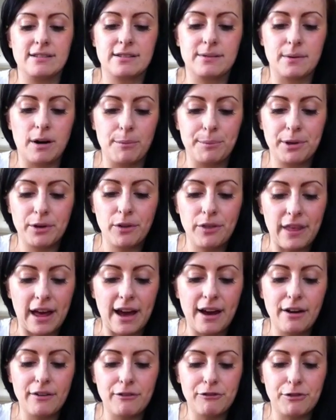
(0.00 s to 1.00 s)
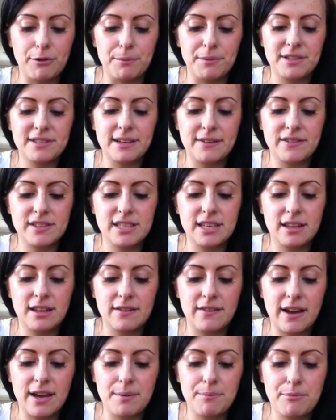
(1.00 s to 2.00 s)
So I'll be on that from the 15th
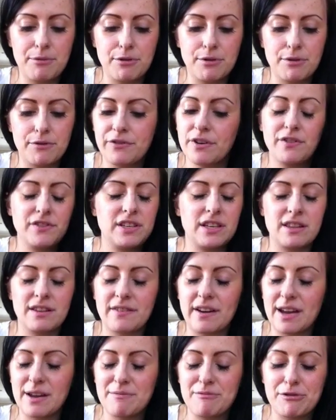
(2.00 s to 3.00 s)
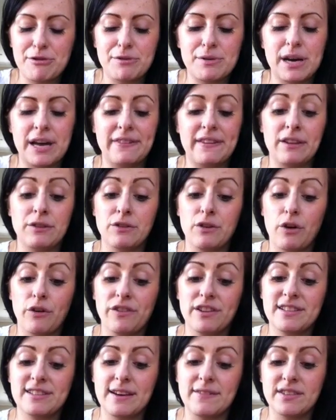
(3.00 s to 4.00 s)
of April, and then
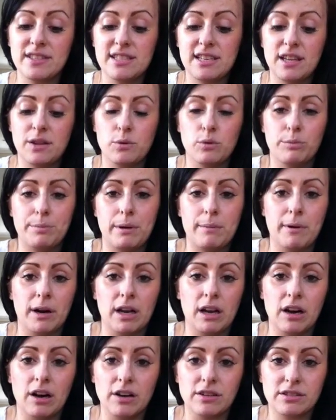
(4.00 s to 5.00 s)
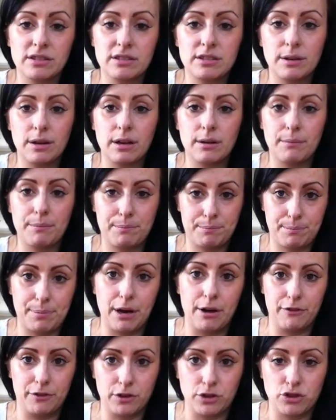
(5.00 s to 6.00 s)
on the 17th will be my last
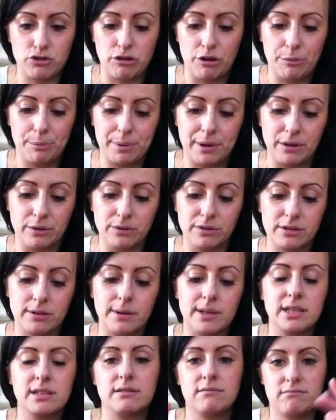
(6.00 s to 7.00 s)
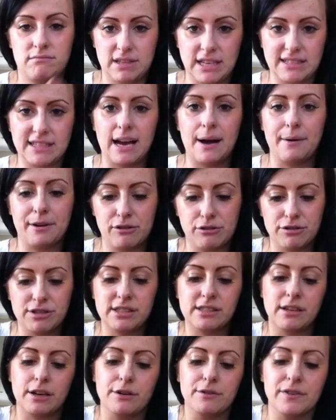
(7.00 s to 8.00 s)
birth control pill, so that's how it
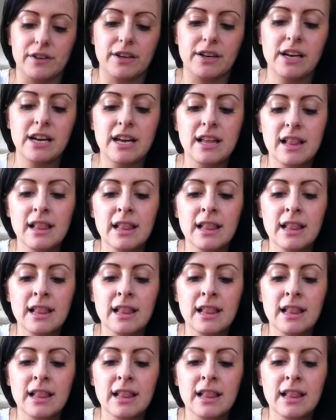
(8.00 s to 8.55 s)
crosses over.